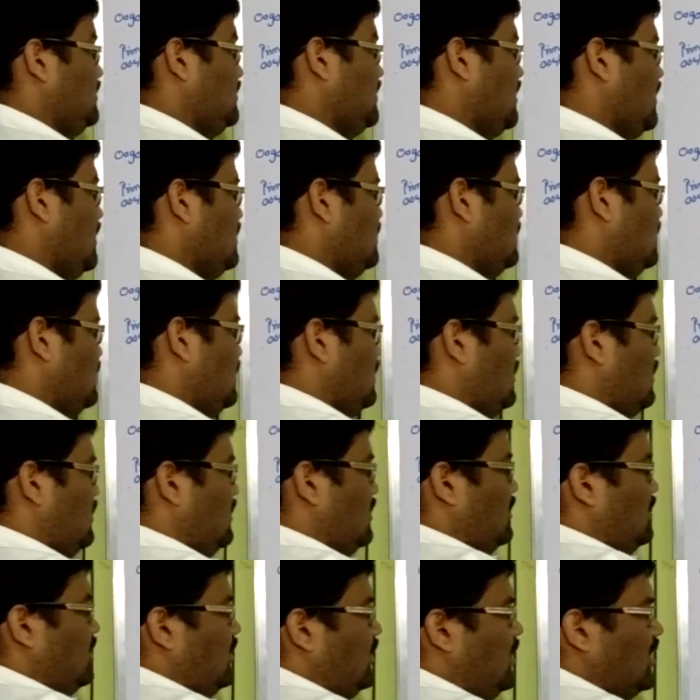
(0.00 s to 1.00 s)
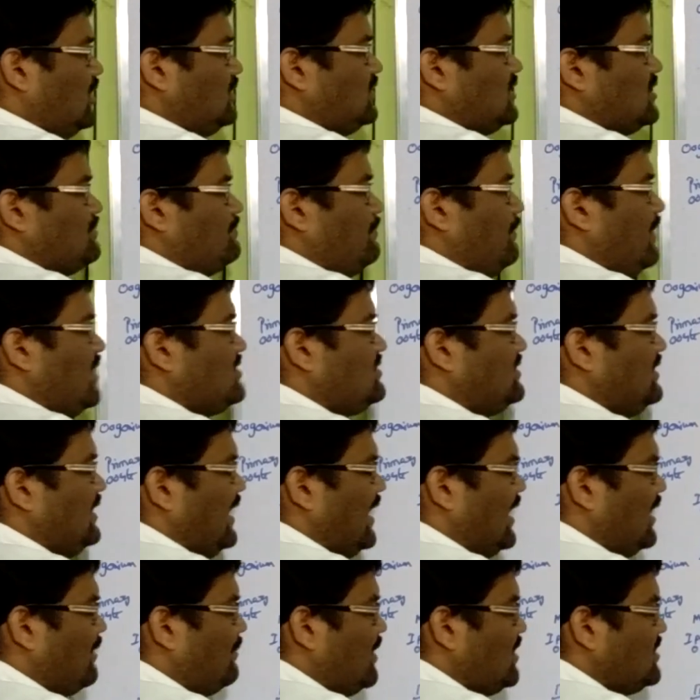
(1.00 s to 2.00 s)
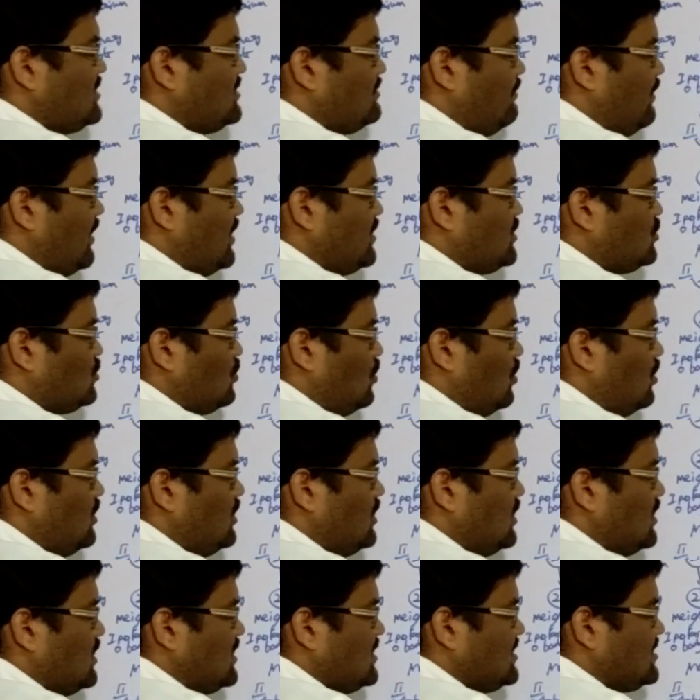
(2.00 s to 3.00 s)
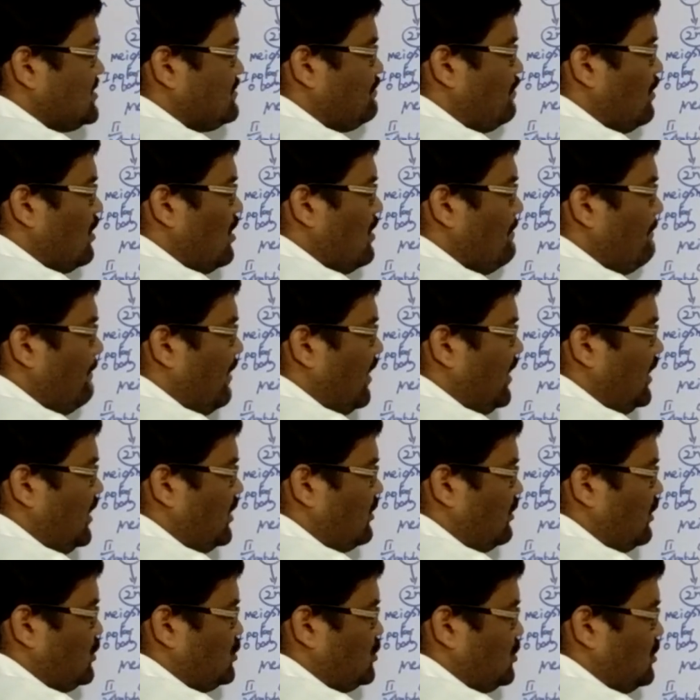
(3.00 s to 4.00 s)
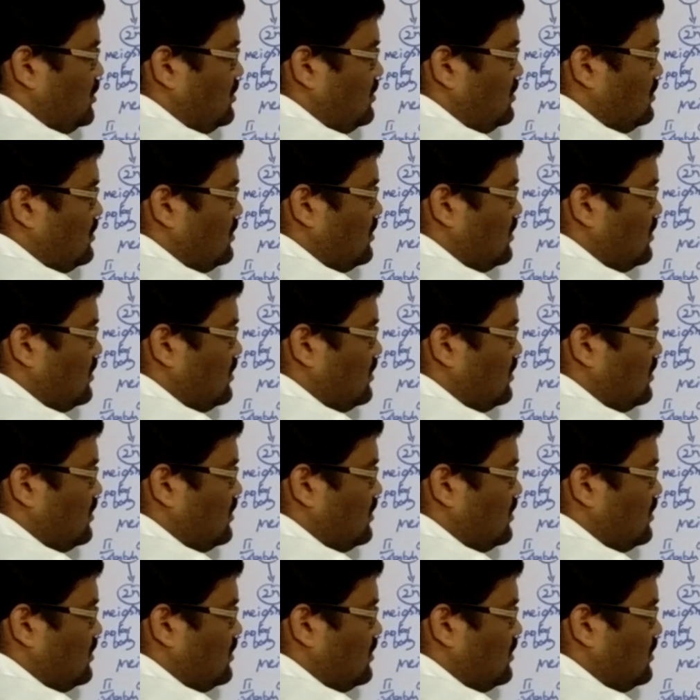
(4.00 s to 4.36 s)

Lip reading: Then here the is egg means based on sperm penetration.